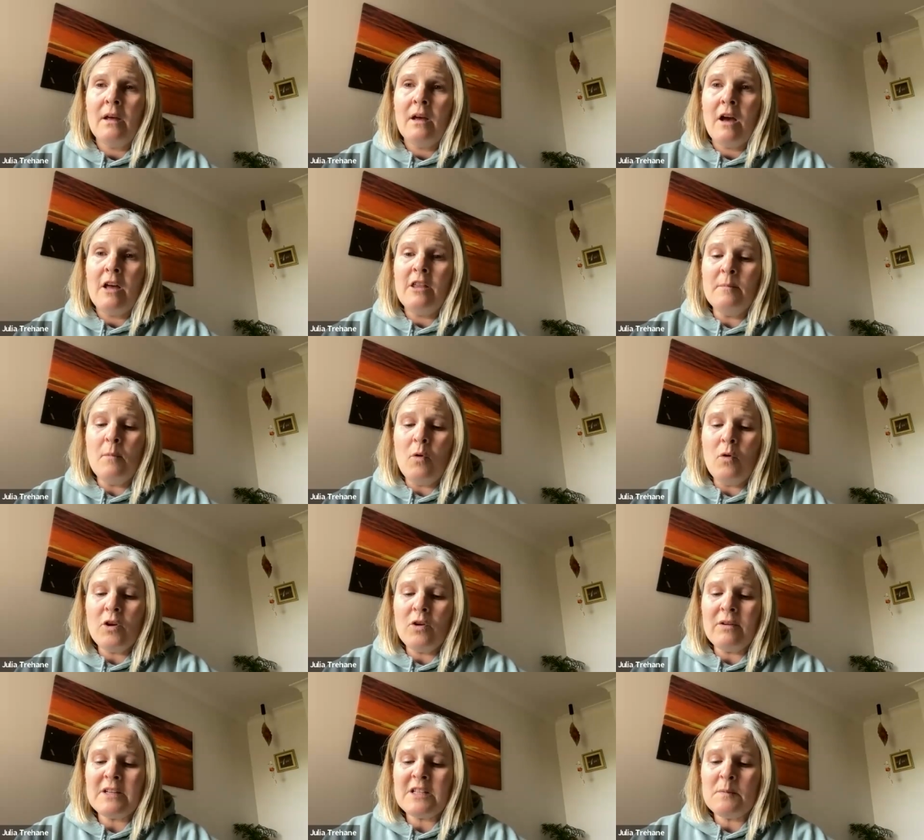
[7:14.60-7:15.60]
And the more you're
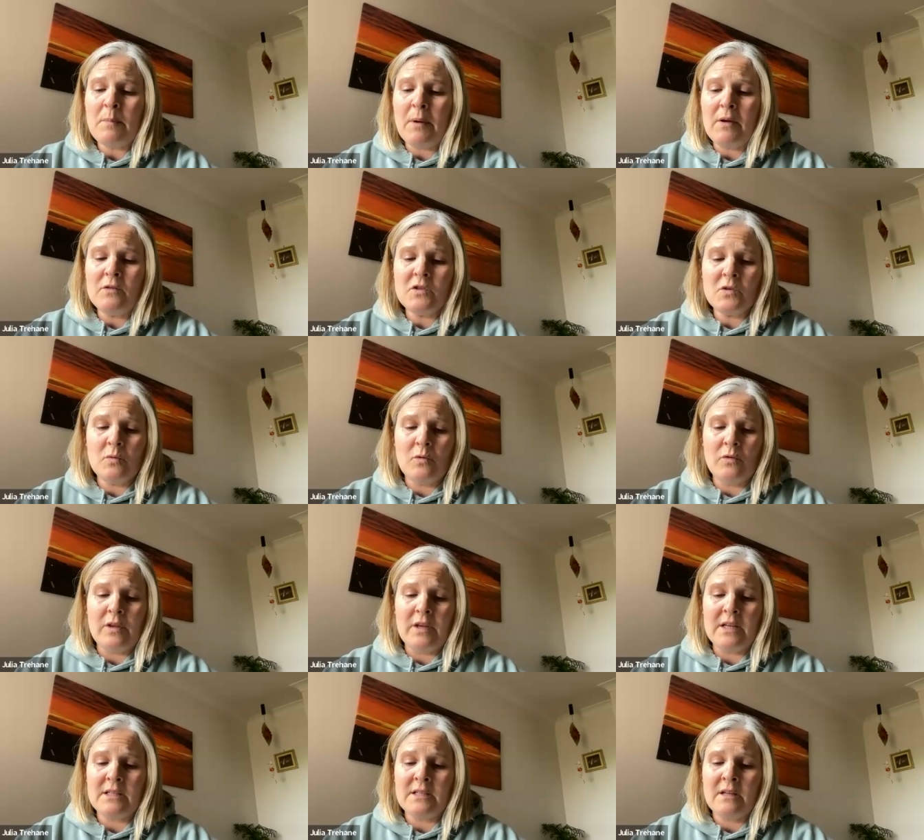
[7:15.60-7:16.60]
exposed to all
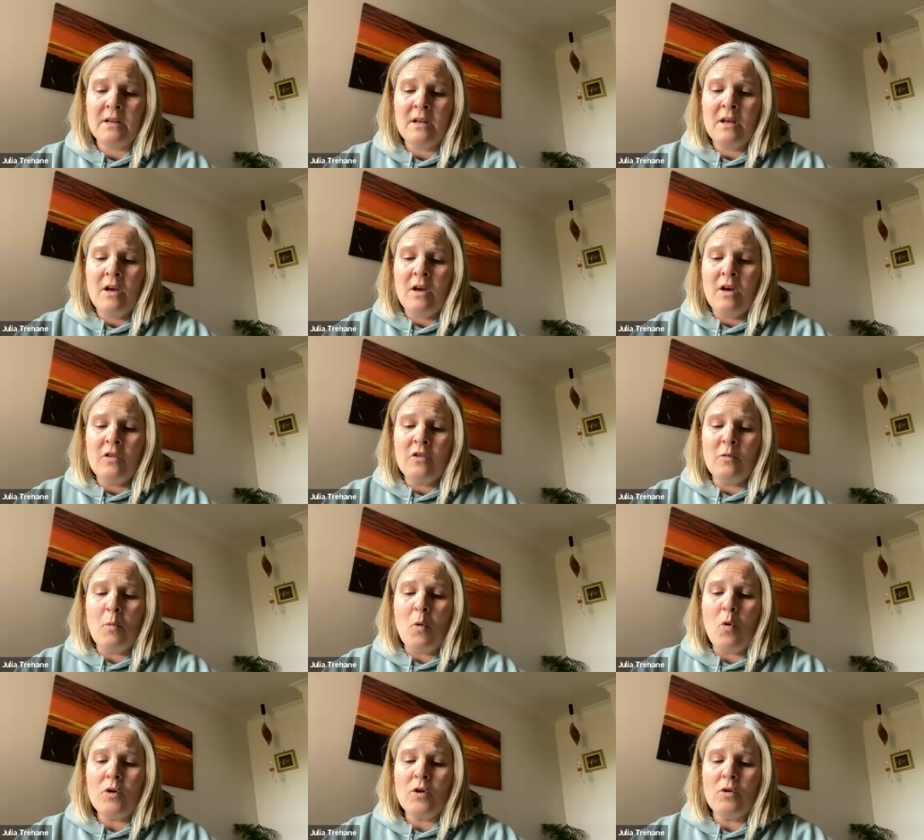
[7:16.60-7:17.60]
this, the
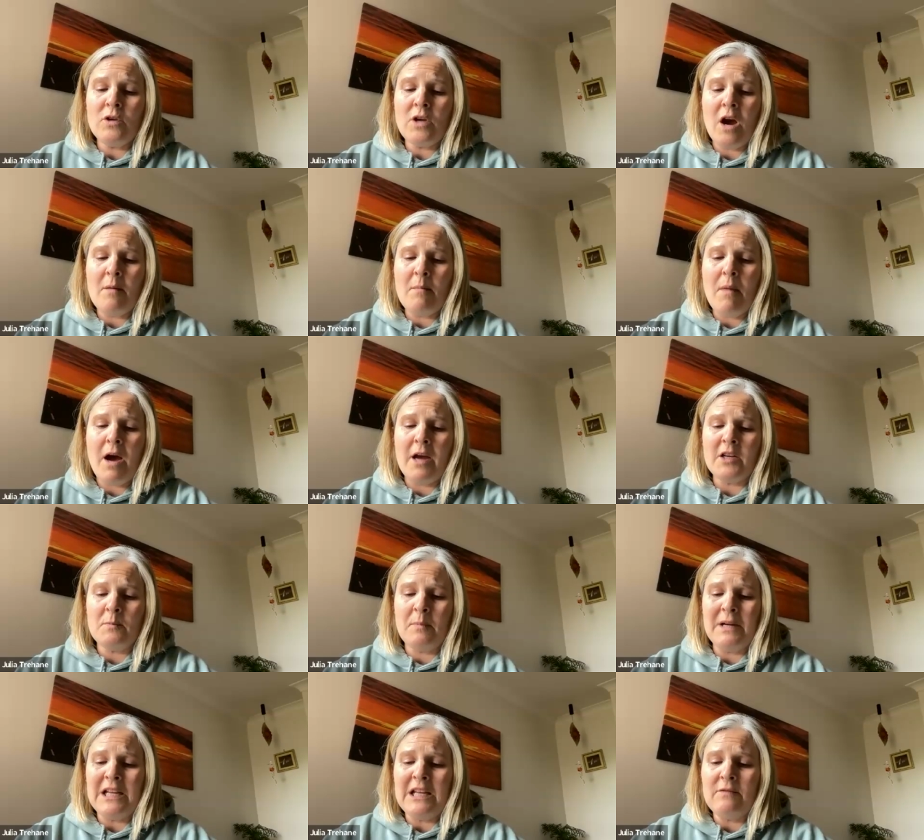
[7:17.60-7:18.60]
more your young mind
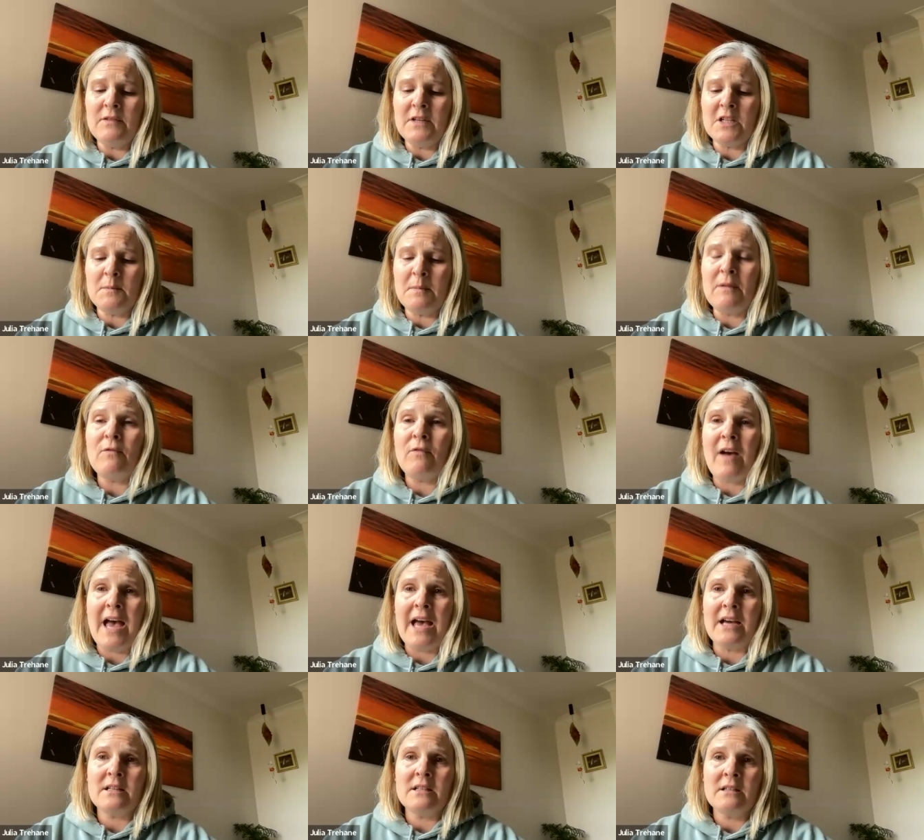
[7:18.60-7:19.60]
believed it to be
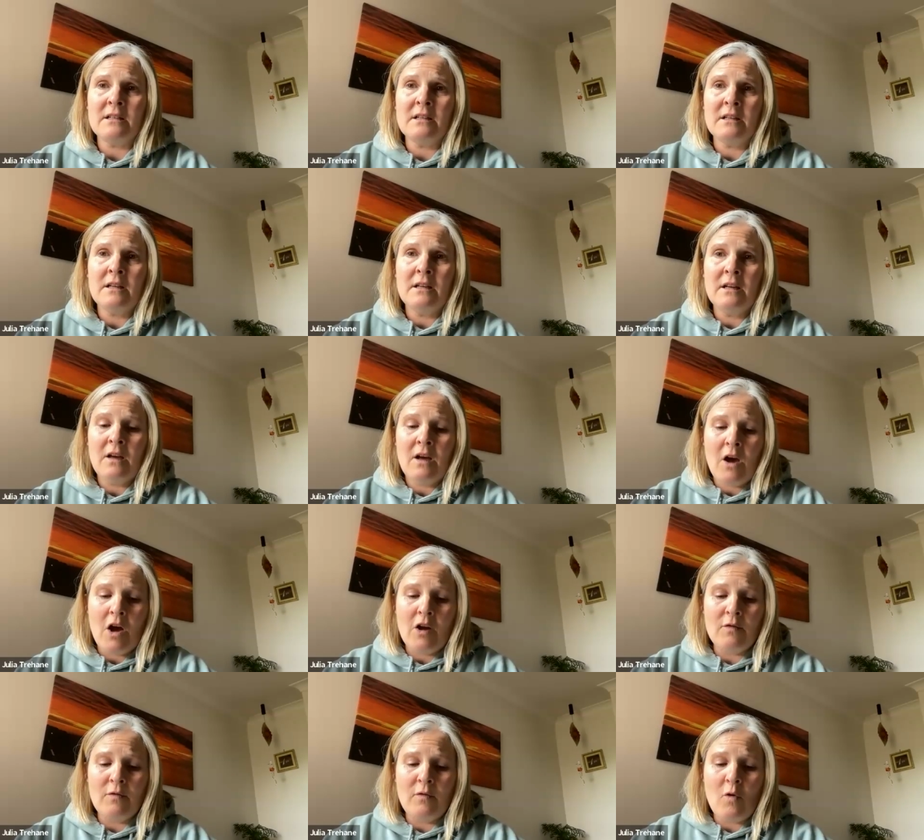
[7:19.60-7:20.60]
fact
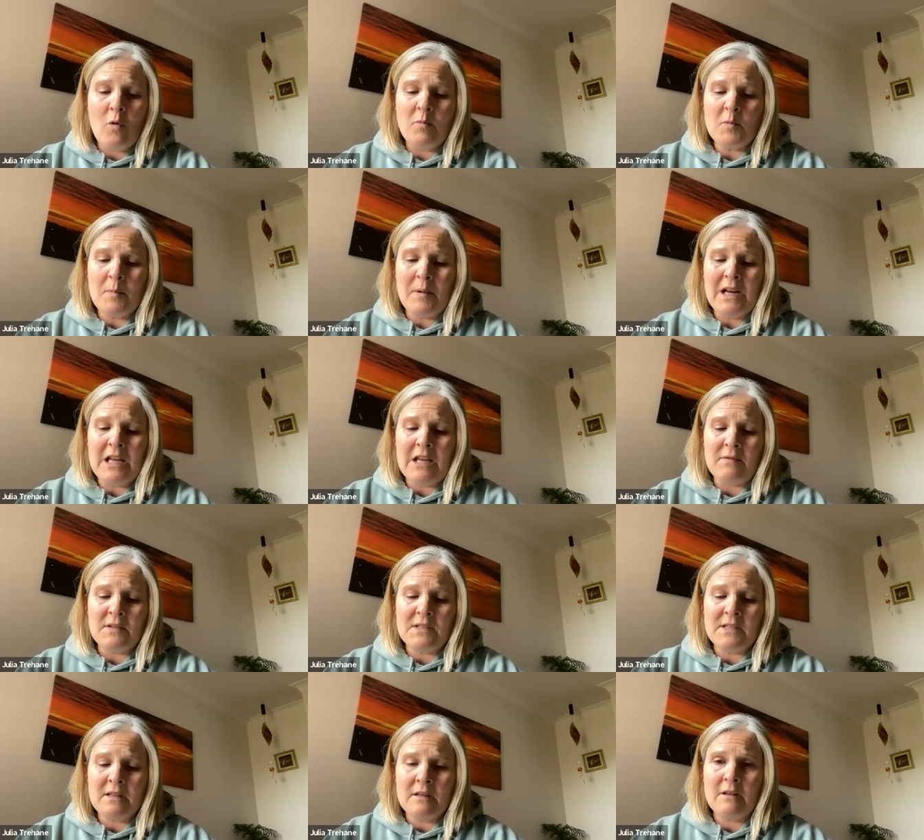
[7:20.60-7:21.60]
and formed
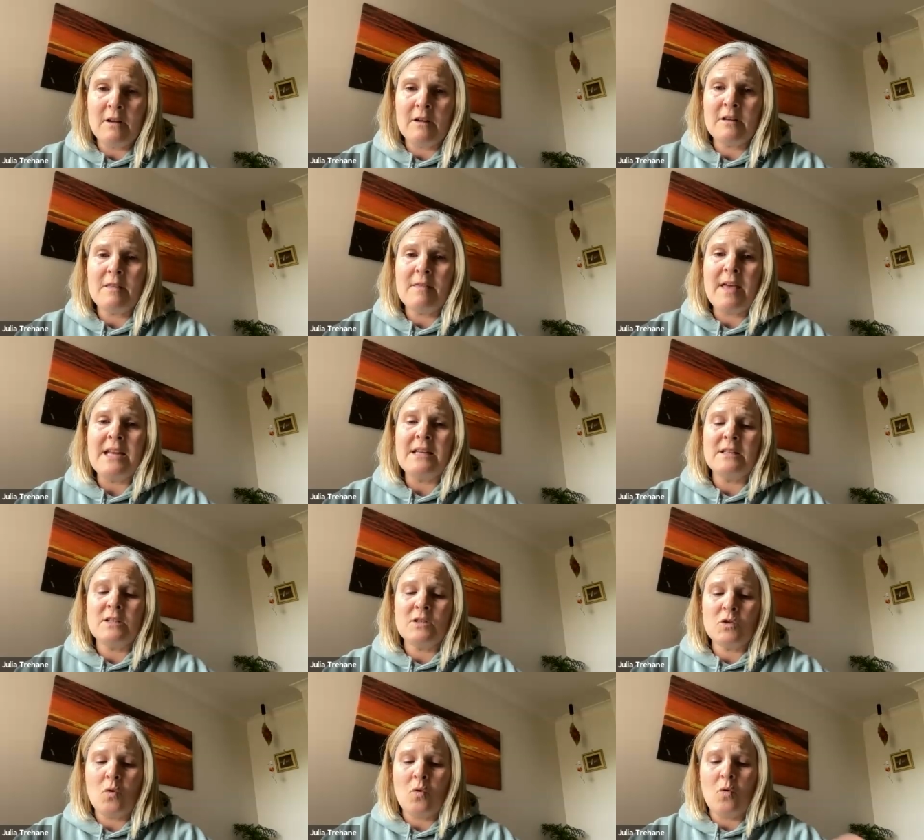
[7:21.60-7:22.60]
beliefs that are then
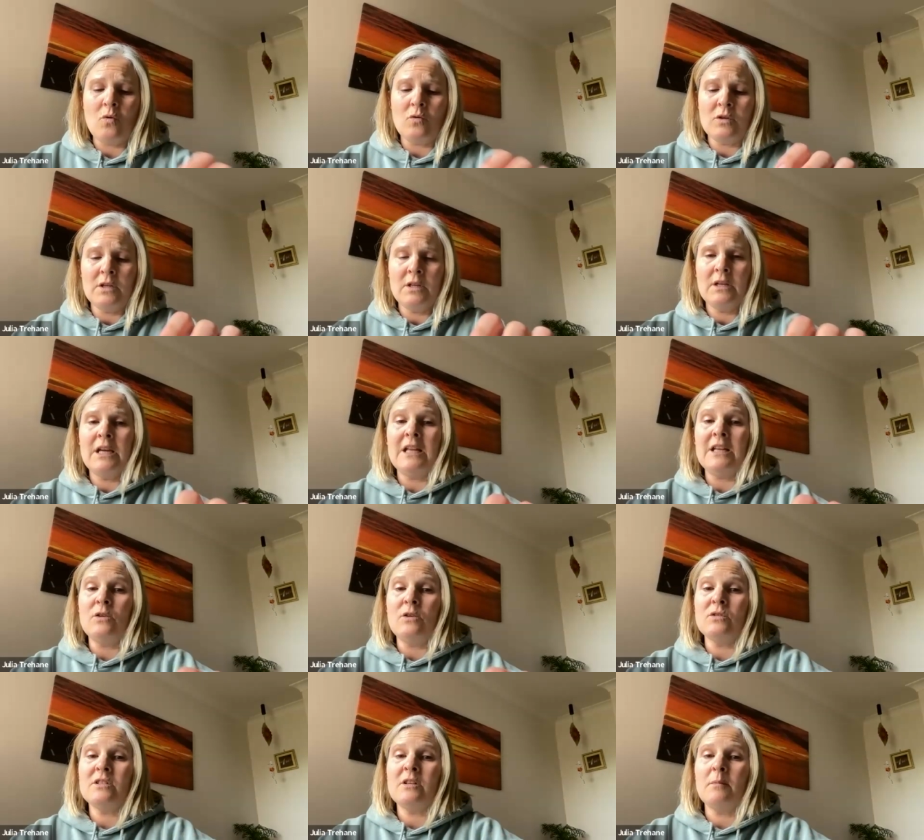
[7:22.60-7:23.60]
stored in your
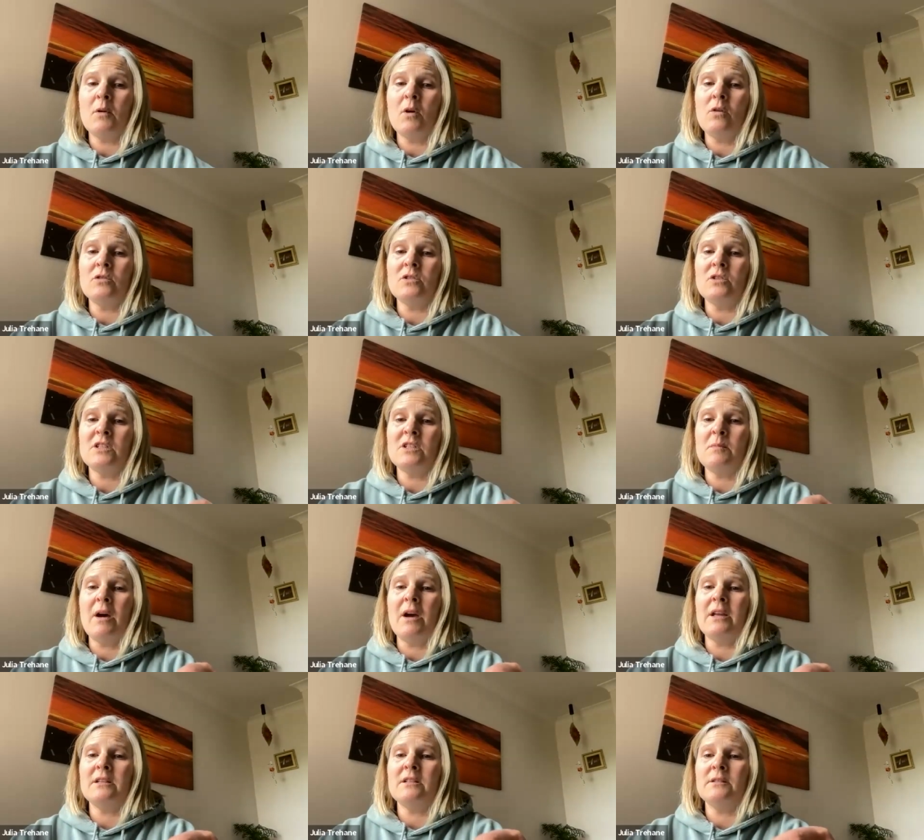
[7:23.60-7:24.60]
subconscious
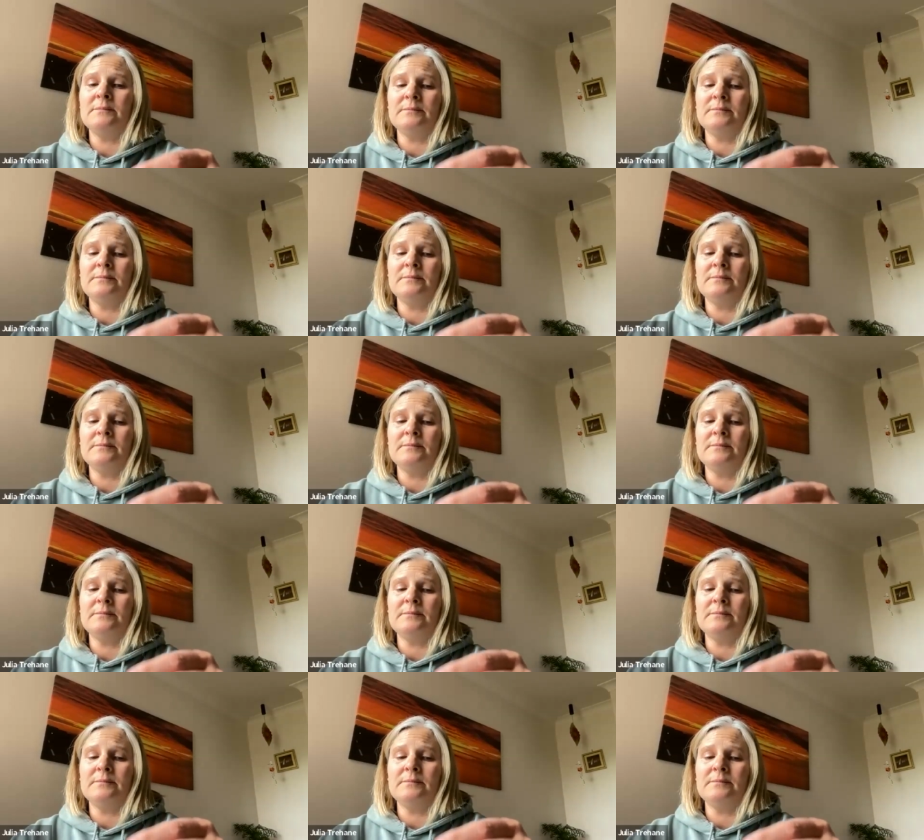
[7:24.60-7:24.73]
mind.